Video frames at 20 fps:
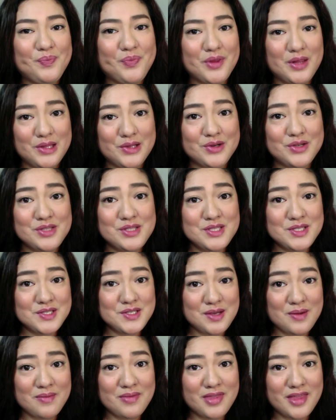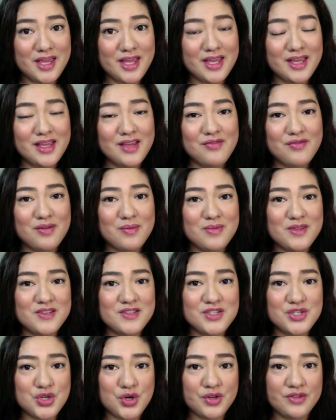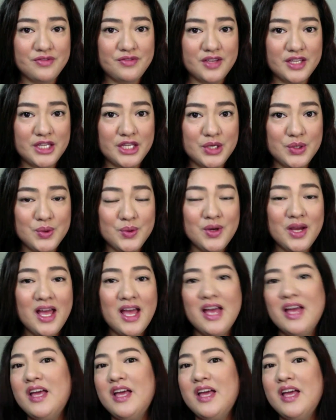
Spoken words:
learned something from this short video.